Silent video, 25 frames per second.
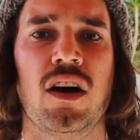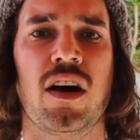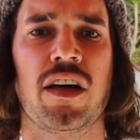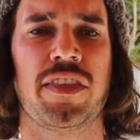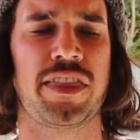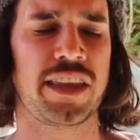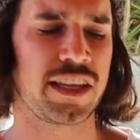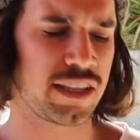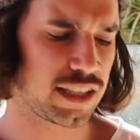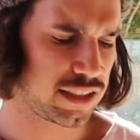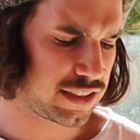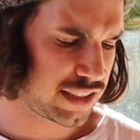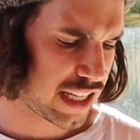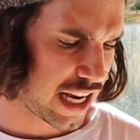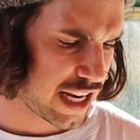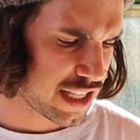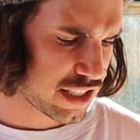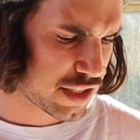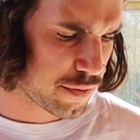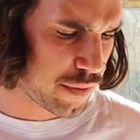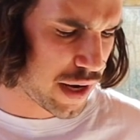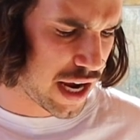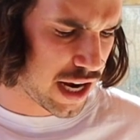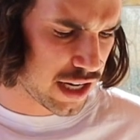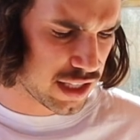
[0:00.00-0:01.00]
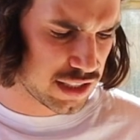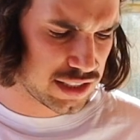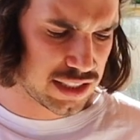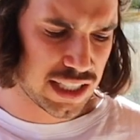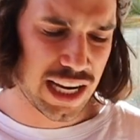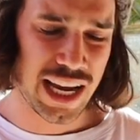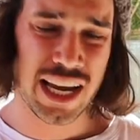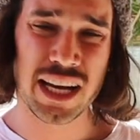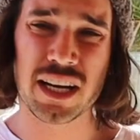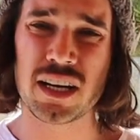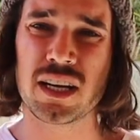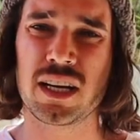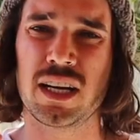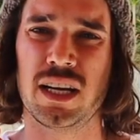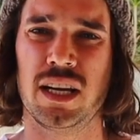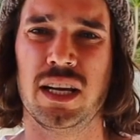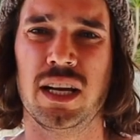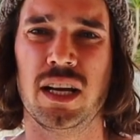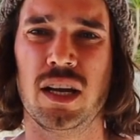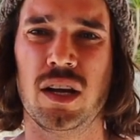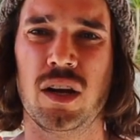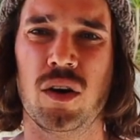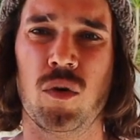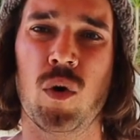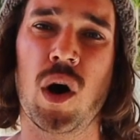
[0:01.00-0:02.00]
think they say it's about a 10.
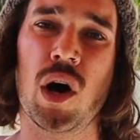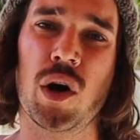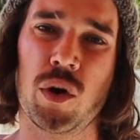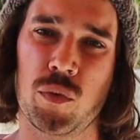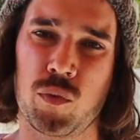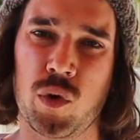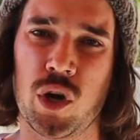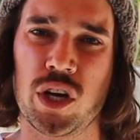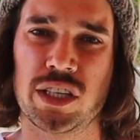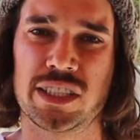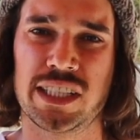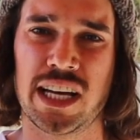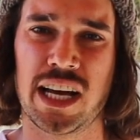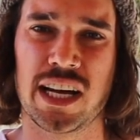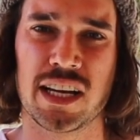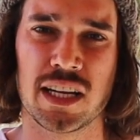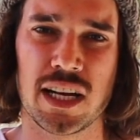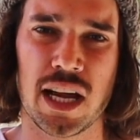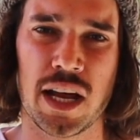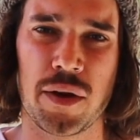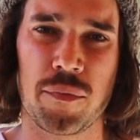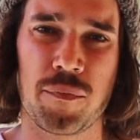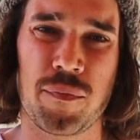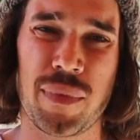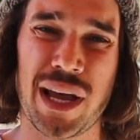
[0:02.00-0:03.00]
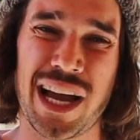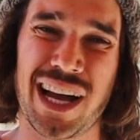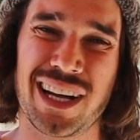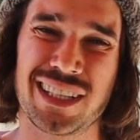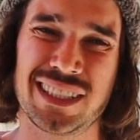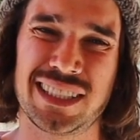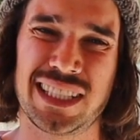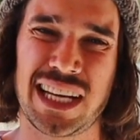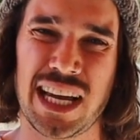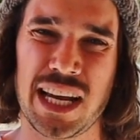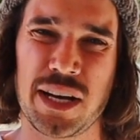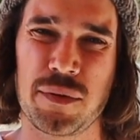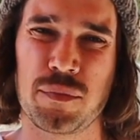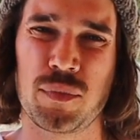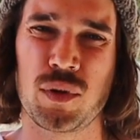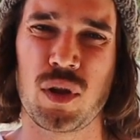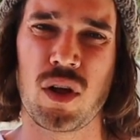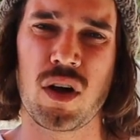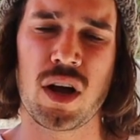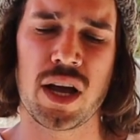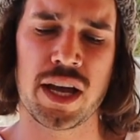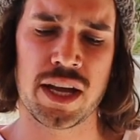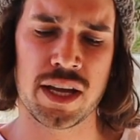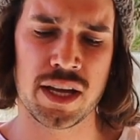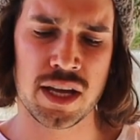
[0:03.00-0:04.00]
Well, it works out about 10
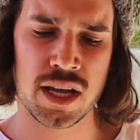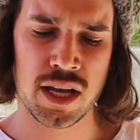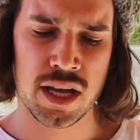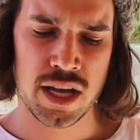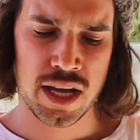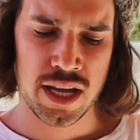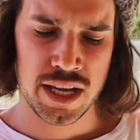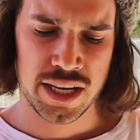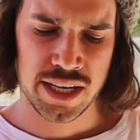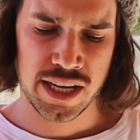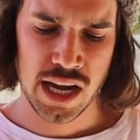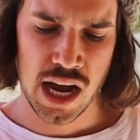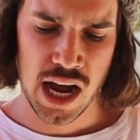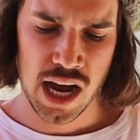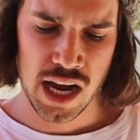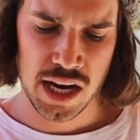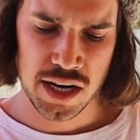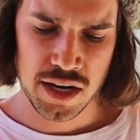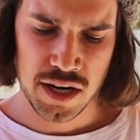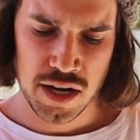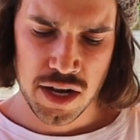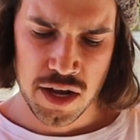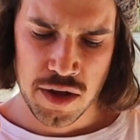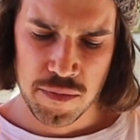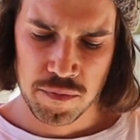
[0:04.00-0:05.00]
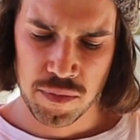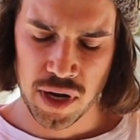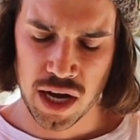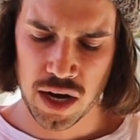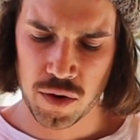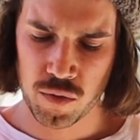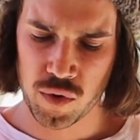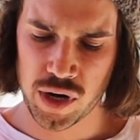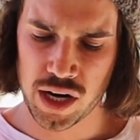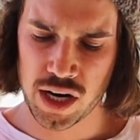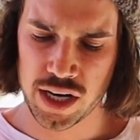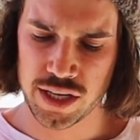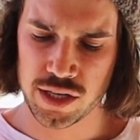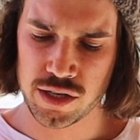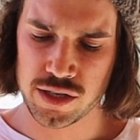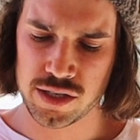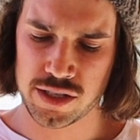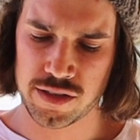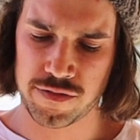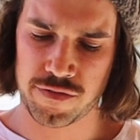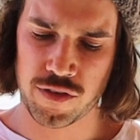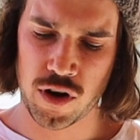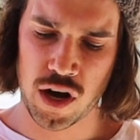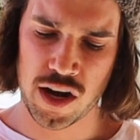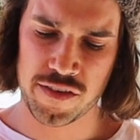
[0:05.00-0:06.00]
ply yarn, but when I use
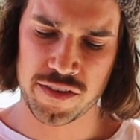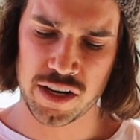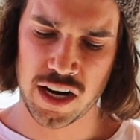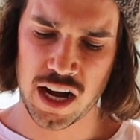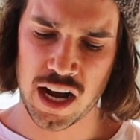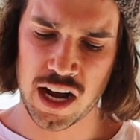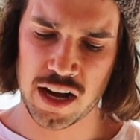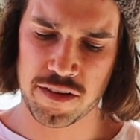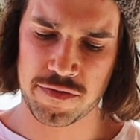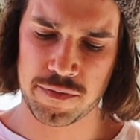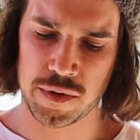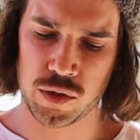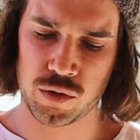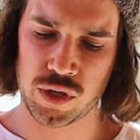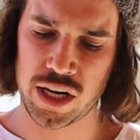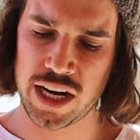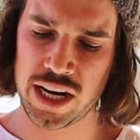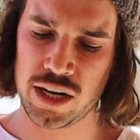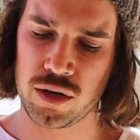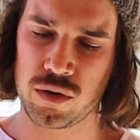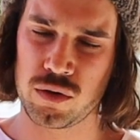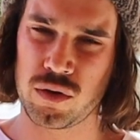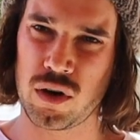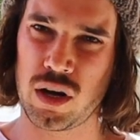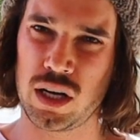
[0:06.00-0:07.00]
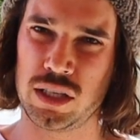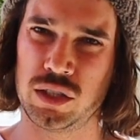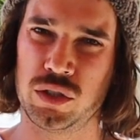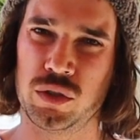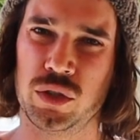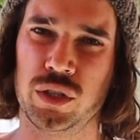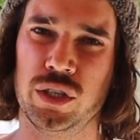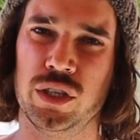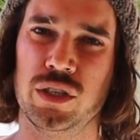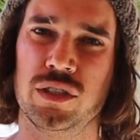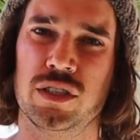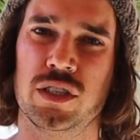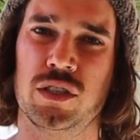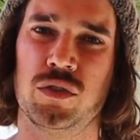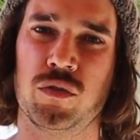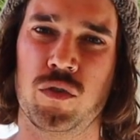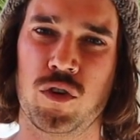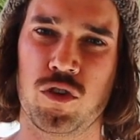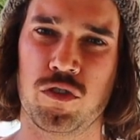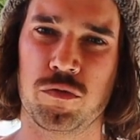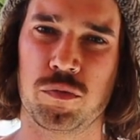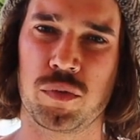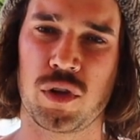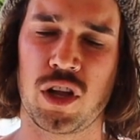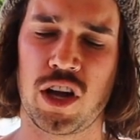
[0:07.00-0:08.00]
the 5.5mm needle, I do use a
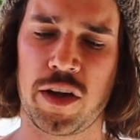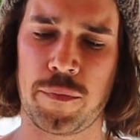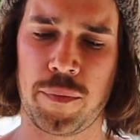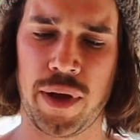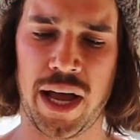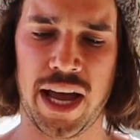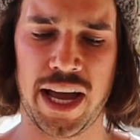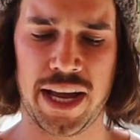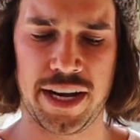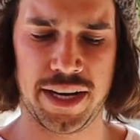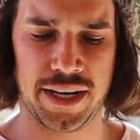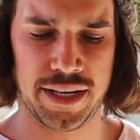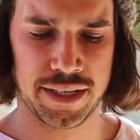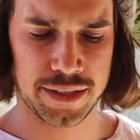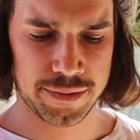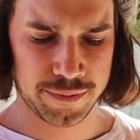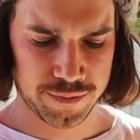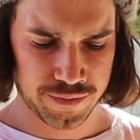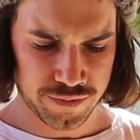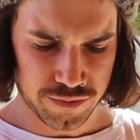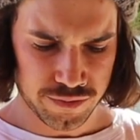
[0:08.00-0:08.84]
12 ply pattern.